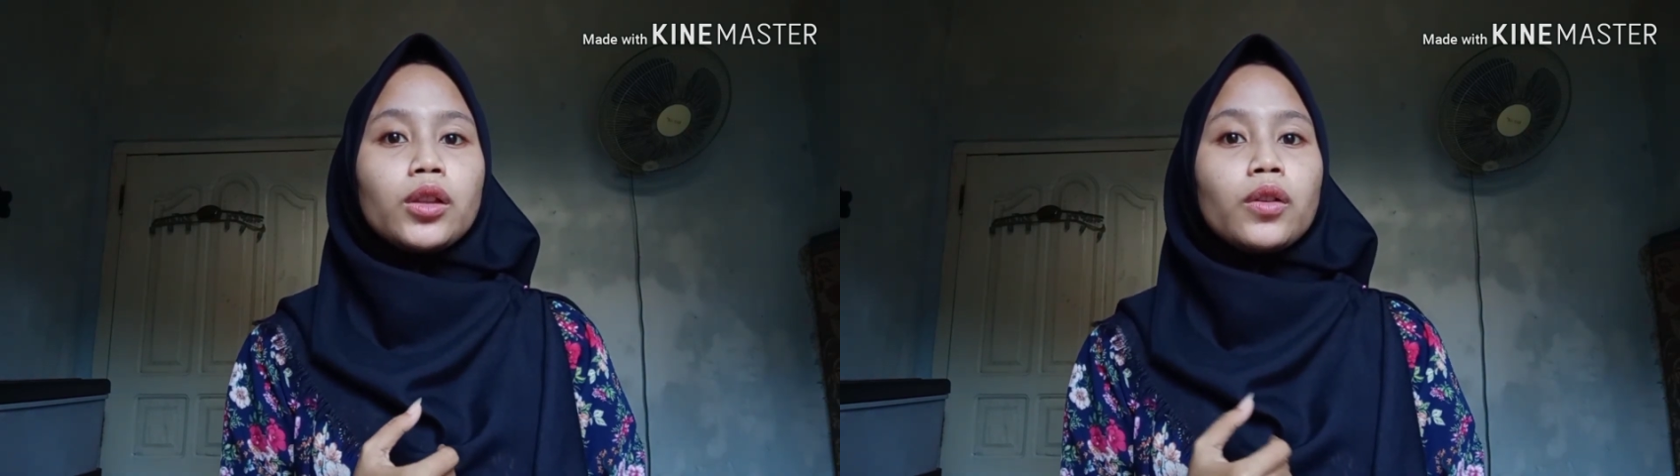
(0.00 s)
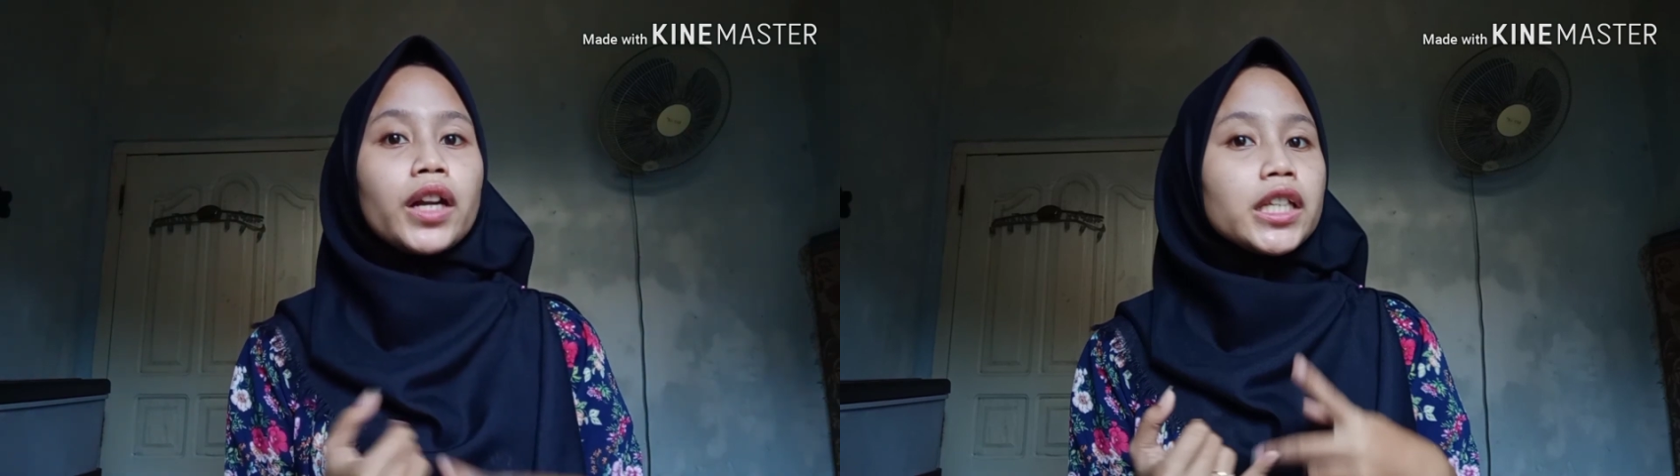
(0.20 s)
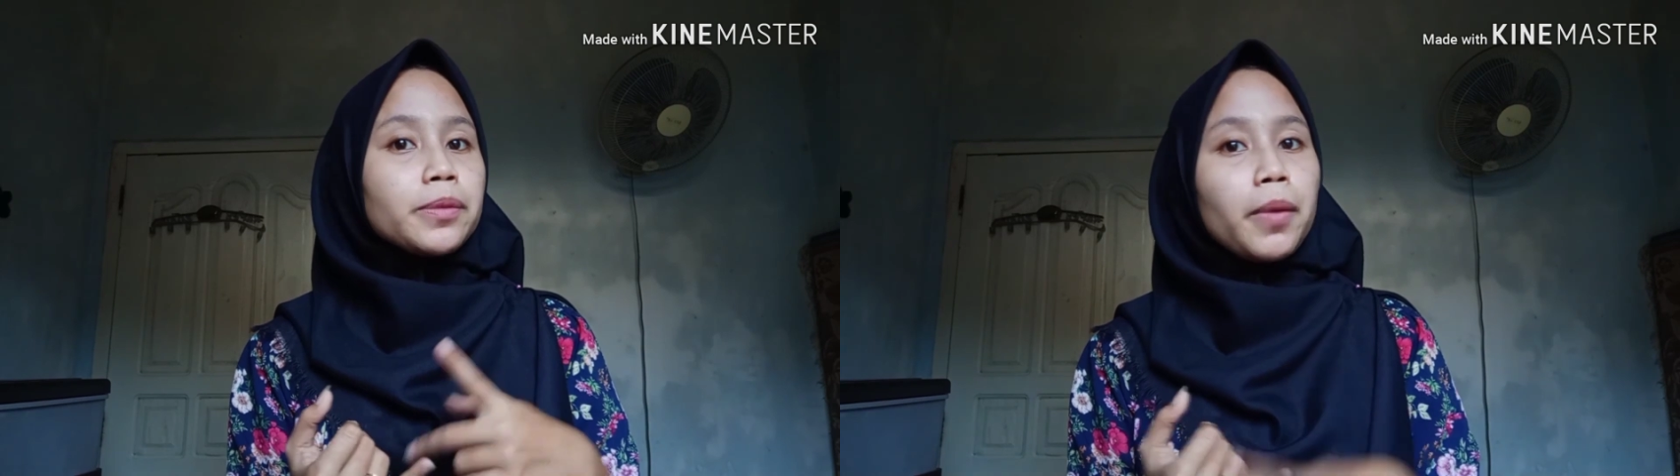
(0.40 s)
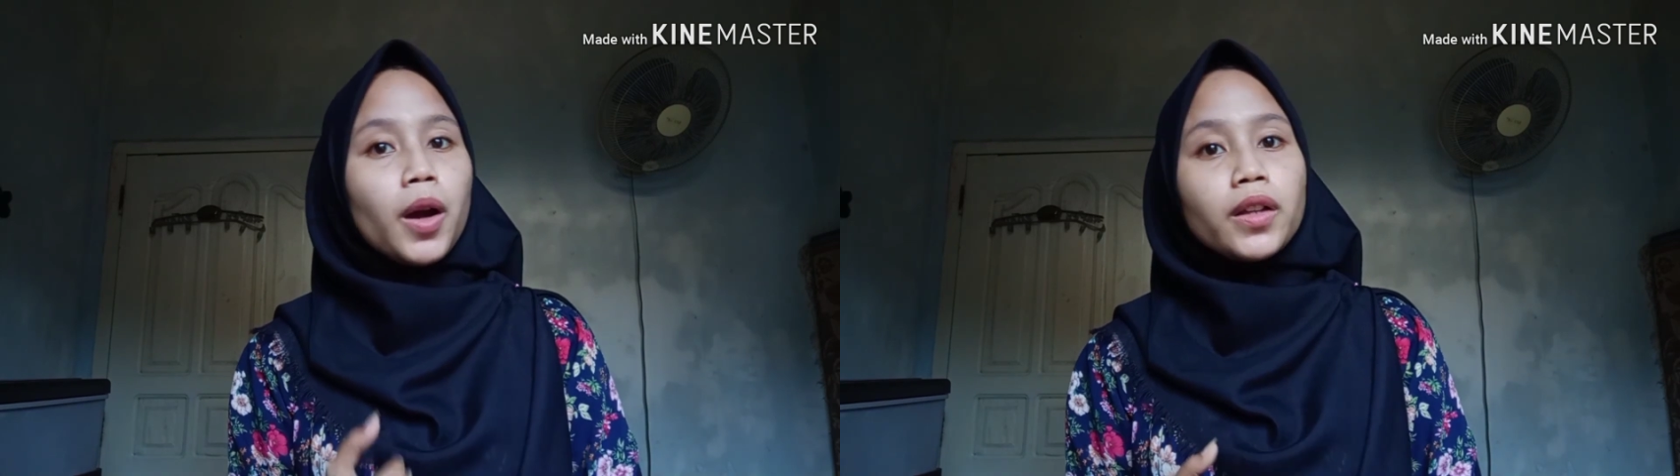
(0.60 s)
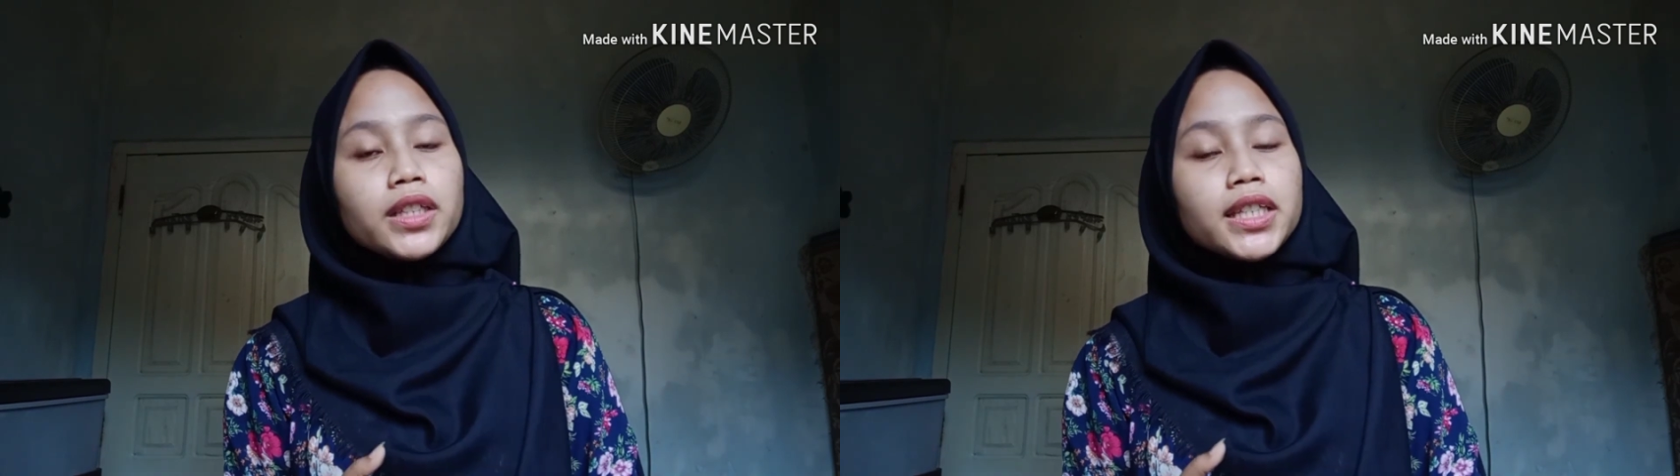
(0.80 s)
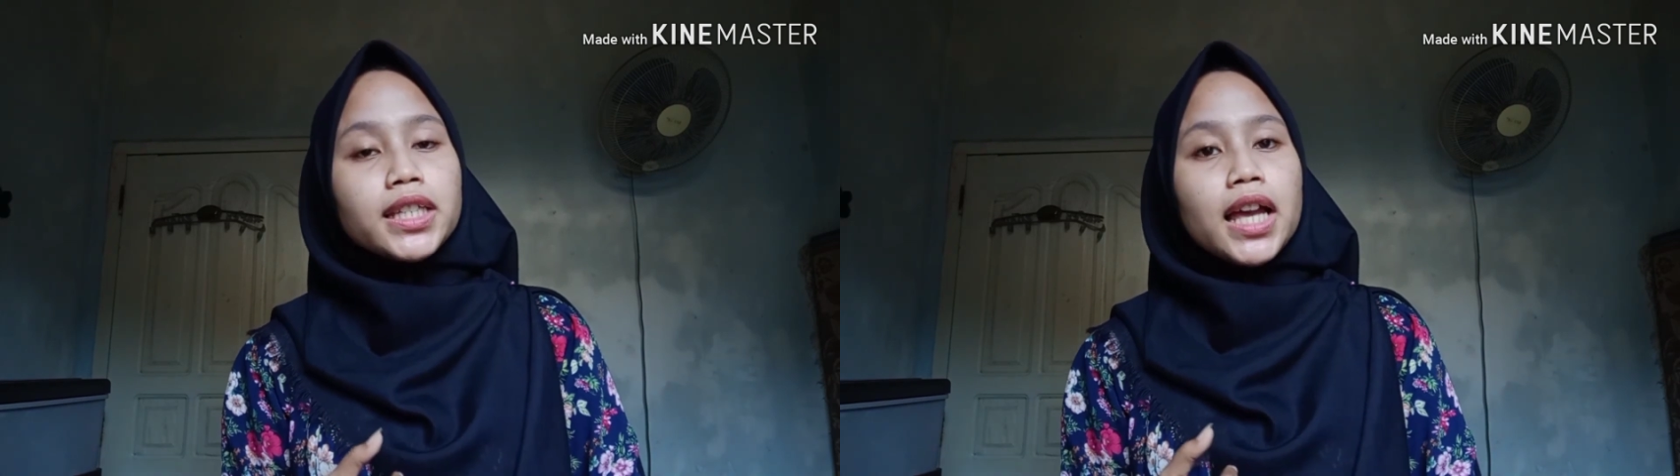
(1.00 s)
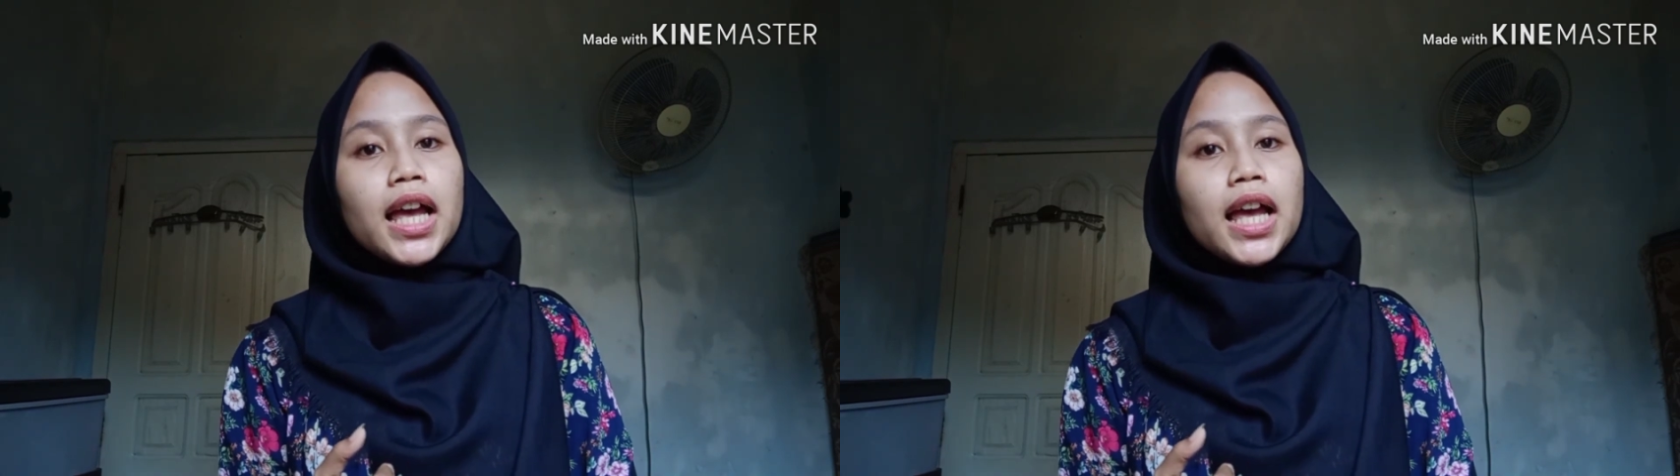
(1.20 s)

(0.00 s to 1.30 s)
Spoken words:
no response,